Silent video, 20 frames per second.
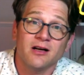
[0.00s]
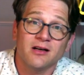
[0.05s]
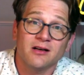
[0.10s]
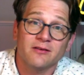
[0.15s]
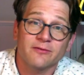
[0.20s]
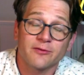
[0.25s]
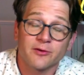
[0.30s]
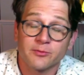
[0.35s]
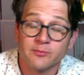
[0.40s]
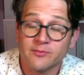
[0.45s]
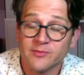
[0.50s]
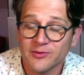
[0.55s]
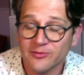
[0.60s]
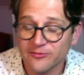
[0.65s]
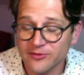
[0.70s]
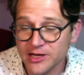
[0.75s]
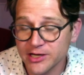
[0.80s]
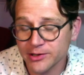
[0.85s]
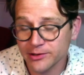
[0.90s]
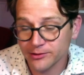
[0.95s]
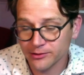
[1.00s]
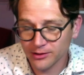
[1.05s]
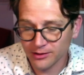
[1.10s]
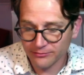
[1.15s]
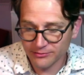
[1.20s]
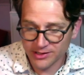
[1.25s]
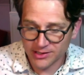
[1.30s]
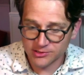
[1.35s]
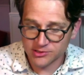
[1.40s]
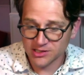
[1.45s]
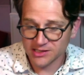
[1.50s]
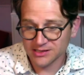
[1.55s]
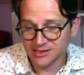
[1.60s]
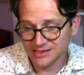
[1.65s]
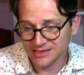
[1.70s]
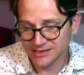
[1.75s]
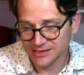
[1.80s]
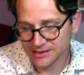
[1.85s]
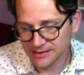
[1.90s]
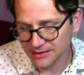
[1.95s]
from fear of the
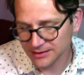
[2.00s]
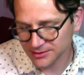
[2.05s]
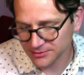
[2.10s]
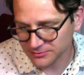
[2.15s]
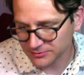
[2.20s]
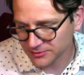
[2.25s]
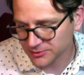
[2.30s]
injustice of